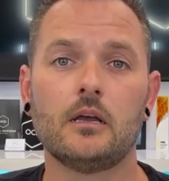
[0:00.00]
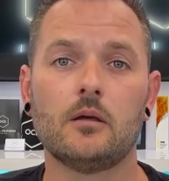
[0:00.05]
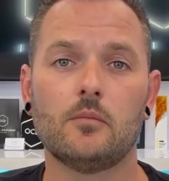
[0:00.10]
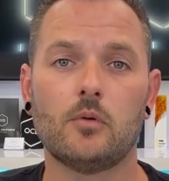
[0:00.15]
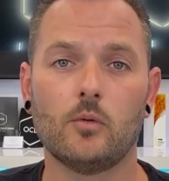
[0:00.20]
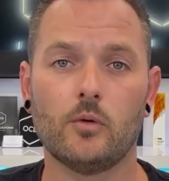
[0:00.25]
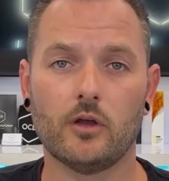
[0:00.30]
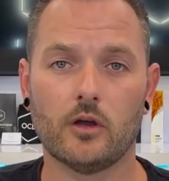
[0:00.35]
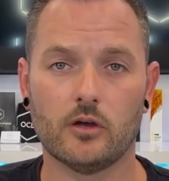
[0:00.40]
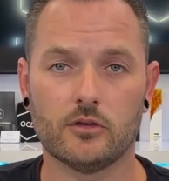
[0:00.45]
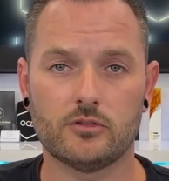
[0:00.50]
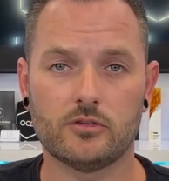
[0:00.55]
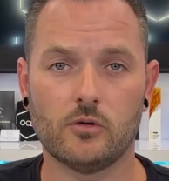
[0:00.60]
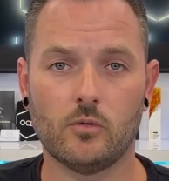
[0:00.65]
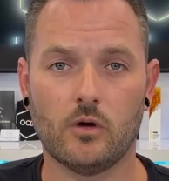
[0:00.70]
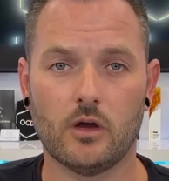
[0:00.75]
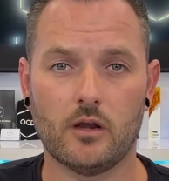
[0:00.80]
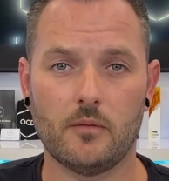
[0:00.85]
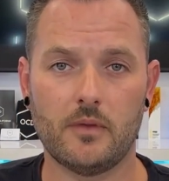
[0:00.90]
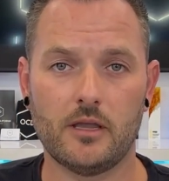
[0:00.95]
But we also
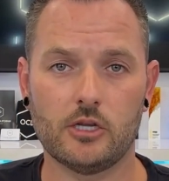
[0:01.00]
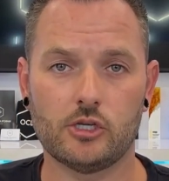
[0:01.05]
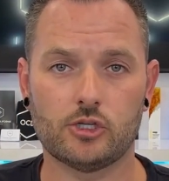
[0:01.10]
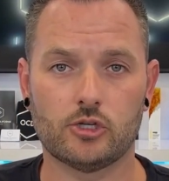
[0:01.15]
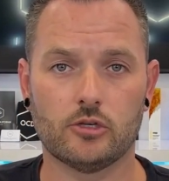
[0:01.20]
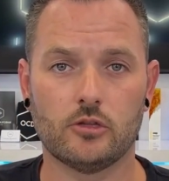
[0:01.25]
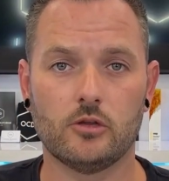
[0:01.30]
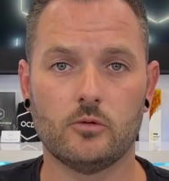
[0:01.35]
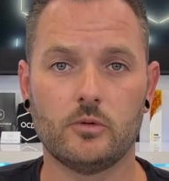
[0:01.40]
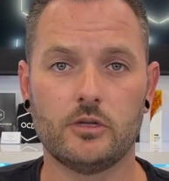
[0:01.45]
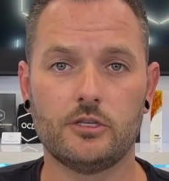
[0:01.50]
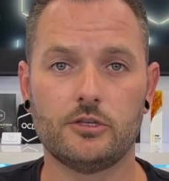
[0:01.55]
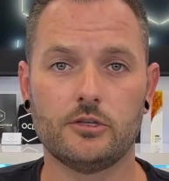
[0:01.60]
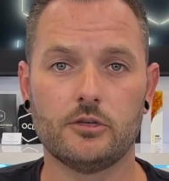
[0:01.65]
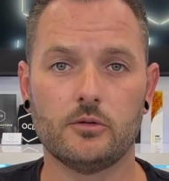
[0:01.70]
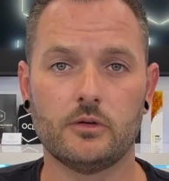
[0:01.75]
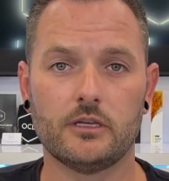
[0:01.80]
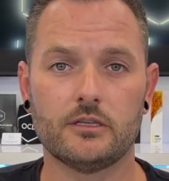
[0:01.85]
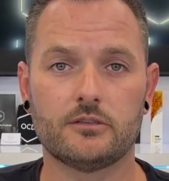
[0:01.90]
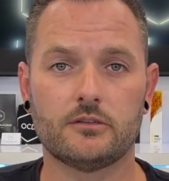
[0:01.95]
want to make sure that we
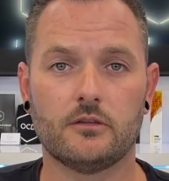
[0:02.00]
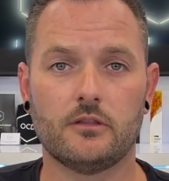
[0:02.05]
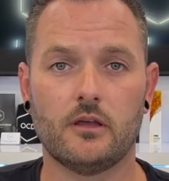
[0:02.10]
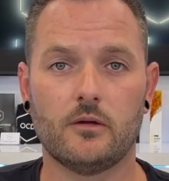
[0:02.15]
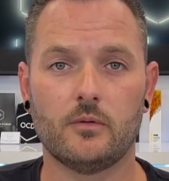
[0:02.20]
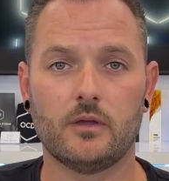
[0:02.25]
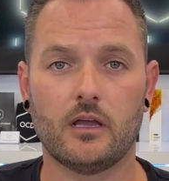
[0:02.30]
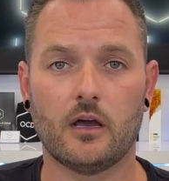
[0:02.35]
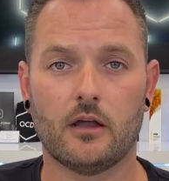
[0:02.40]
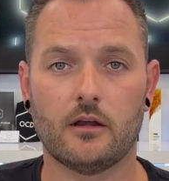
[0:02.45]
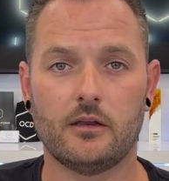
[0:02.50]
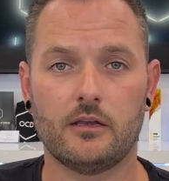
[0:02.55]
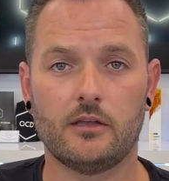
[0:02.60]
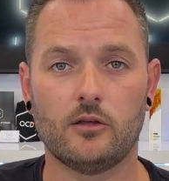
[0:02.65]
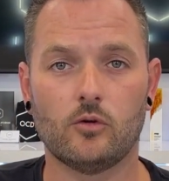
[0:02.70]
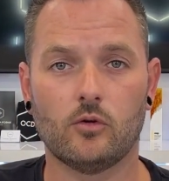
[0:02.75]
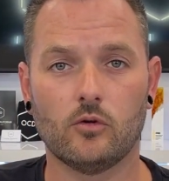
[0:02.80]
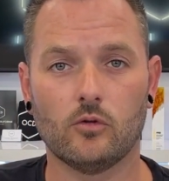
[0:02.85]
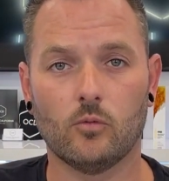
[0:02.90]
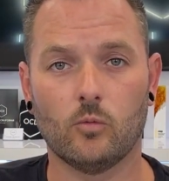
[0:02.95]
do it so that we got any
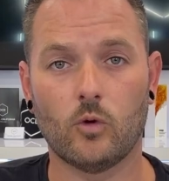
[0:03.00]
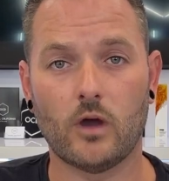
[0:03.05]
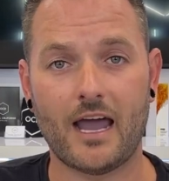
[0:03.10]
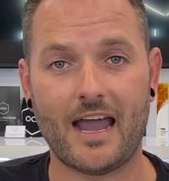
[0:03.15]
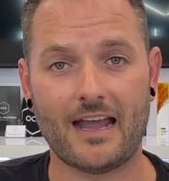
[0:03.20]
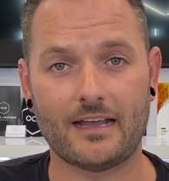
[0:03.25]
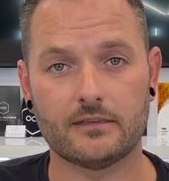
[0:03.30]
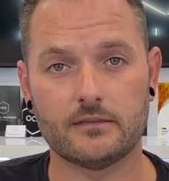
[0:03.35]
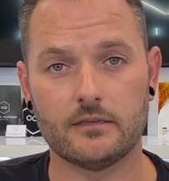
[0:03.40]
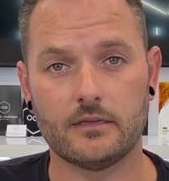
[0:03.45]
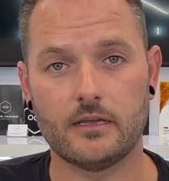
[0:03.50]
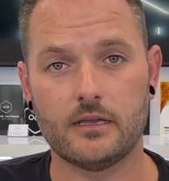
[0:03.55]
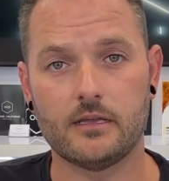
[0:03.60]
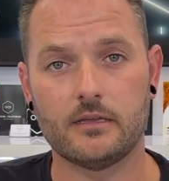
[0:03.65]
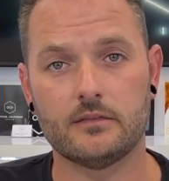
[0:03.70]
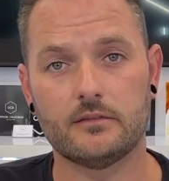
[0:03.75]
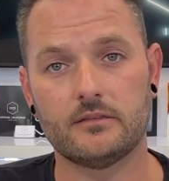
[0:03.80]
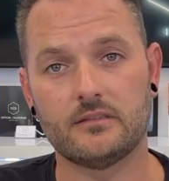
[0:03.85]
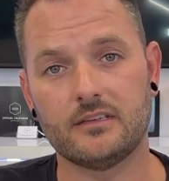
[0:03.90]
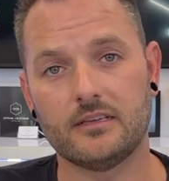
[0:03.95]
old
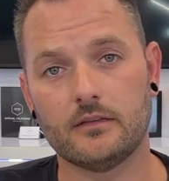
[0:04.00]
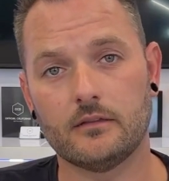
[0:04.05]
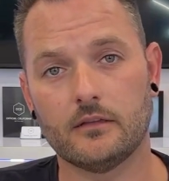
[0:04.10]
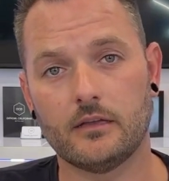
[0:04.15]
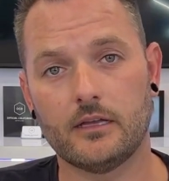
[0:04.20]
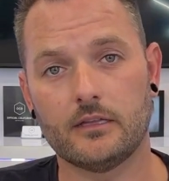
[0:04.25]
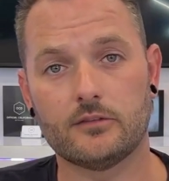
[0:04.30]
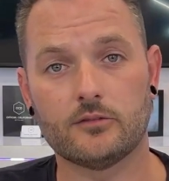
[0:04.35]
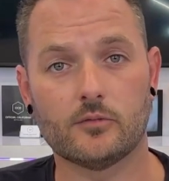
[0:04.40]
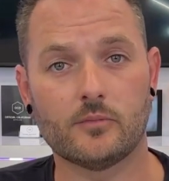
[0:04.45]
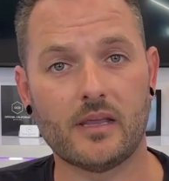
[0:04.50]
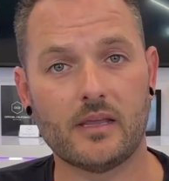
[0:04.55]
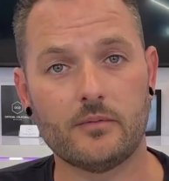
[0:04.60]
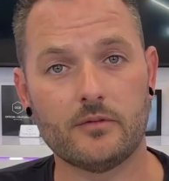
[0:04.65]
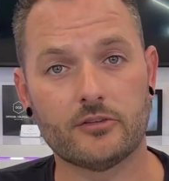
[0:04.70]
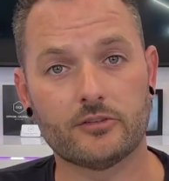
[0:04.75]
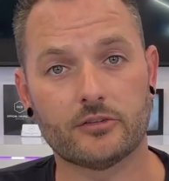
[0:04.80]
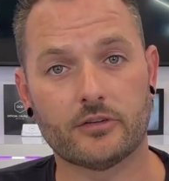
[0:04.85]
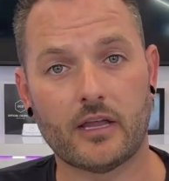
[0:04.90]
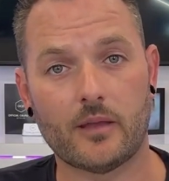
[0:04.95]
waxes, sealants, or maybe
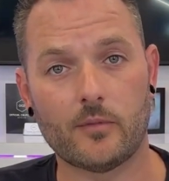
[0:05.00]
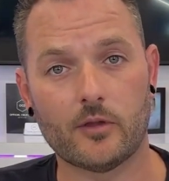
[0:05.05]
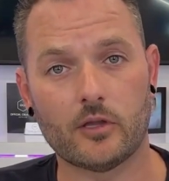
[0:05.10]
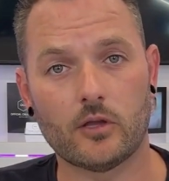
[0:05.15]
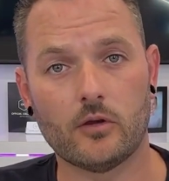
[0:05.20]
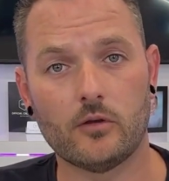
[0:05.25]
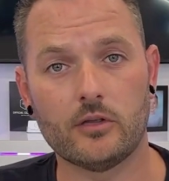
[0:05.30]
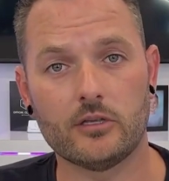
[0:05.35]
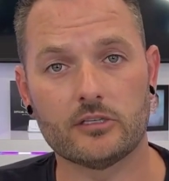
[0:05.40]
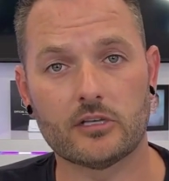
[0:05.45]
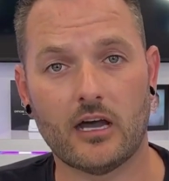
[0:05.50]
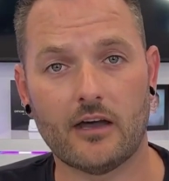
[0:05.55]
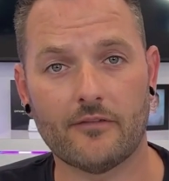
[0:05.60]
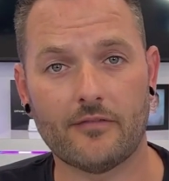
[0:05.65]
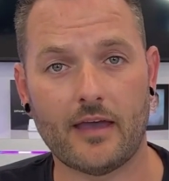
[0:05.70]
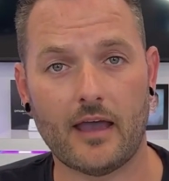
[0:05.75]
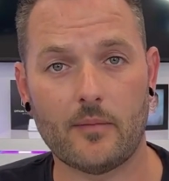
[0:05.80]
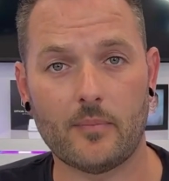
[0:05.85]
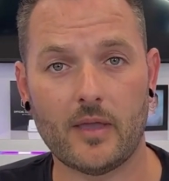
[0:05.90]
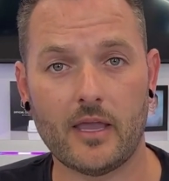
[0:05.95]
ceramic coatings off
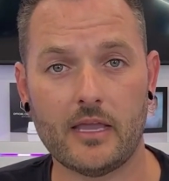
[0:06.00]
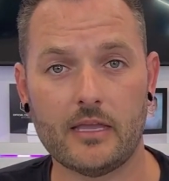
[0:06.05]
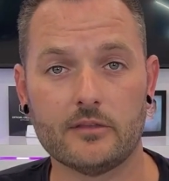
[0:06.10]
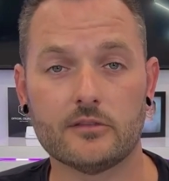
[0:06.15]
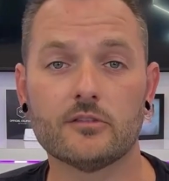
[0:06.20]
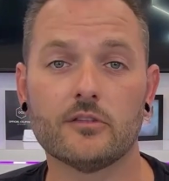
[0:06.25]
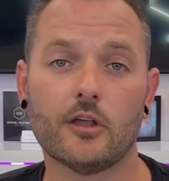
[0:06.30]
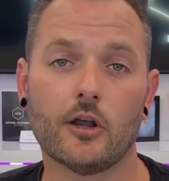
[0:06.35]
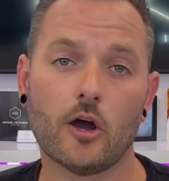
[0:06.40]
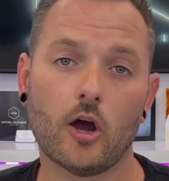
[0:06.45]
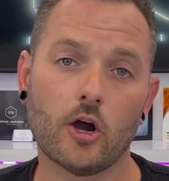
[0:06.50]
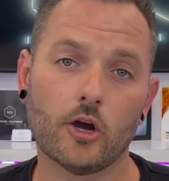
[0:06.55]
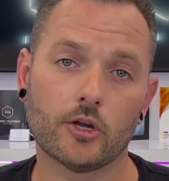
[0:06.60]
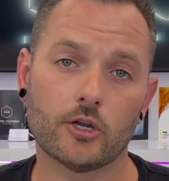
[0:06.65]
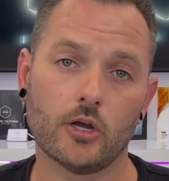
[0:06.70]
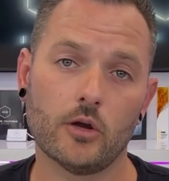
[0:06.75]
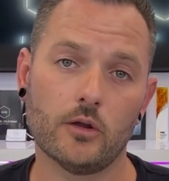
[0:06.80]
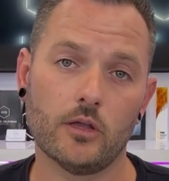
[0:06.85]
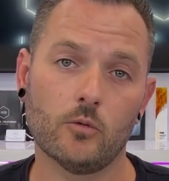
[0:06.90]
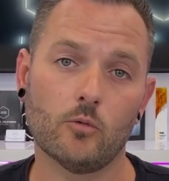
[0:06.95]
that paint so that our
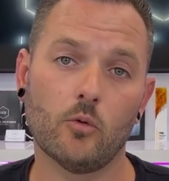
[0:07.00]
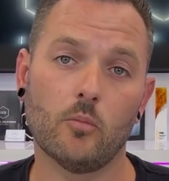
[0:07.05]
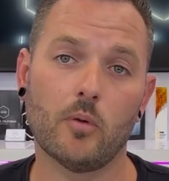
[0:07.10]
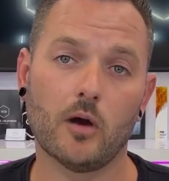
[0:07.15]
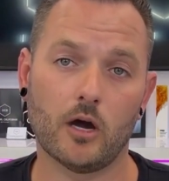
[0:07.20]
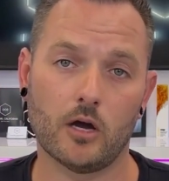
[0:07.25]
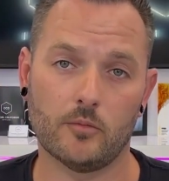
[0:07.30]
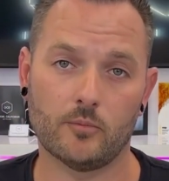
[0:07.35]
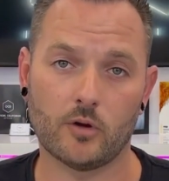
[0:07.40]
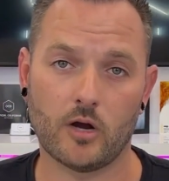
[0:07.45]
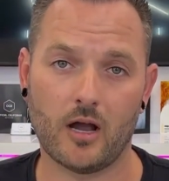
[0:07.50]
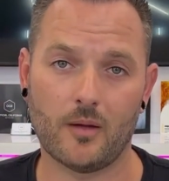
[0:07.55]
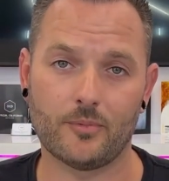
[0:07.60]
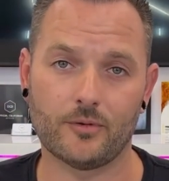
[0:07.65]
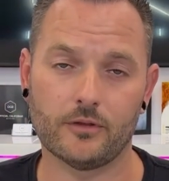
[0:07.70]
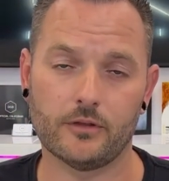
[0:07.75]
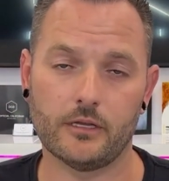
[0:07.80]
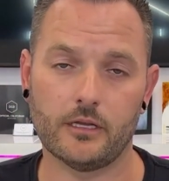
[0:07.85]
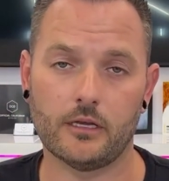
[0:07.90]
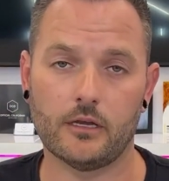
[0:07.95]
coating will bond
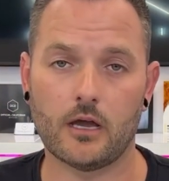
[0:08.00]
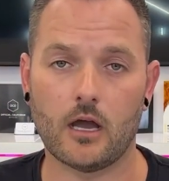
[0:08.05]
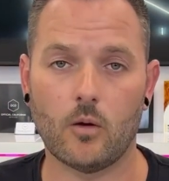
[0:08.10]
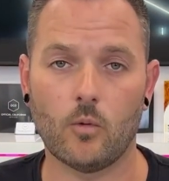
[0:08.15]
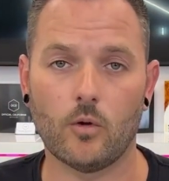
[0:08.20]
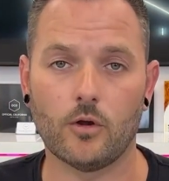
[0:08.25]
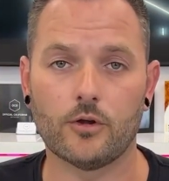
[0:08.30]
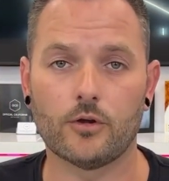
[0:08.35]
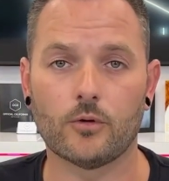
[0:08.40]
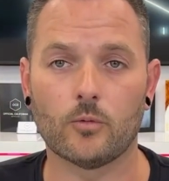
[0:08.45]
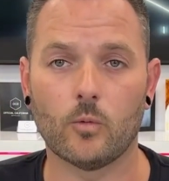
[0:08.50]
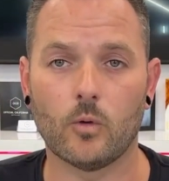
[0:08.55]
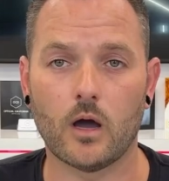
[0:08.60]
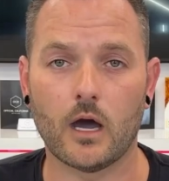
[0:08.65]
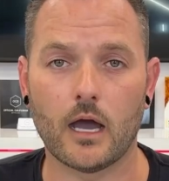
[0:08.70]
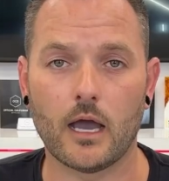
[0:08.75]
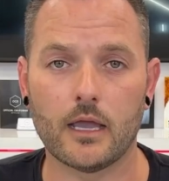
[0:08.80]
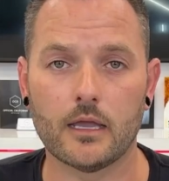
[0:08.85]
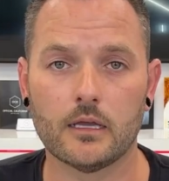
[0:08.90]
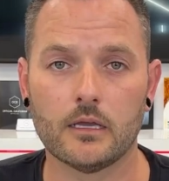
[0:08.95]
properly and not wonder
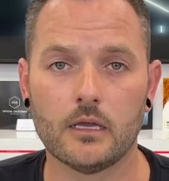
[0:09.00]
why.